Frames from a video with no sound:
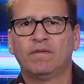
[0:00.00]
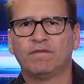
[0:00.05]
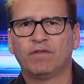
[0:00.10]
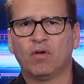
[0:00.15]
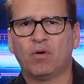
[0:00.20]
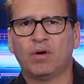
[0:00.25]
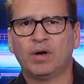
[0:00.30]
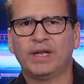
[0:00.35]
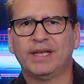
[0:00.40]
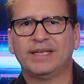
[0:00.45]

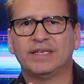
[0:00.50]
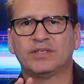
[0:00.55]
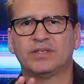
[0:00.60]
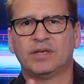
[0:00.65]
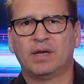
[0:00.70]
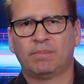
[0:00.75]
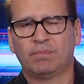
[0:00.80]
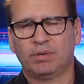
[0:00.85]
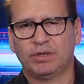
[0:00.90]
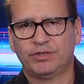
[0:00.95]
Florida is
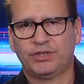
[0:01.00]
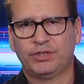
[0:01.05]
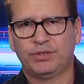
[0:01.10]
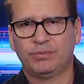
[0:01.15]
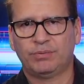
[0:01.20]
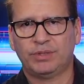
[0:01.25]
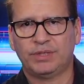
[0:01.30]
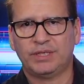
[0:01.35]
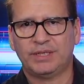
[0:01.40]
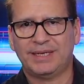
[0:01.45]
number
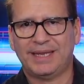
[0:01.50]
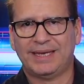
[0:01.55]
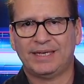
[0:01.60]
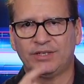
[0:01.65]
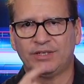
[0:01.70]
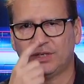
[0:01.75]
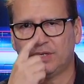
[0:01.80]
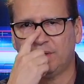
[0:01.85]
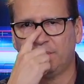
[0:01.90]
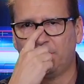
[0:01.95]
two in the
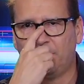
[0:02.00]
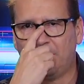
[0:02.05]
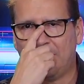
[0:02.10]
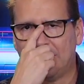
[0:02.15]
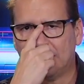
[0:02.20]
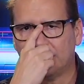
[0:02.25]
nation in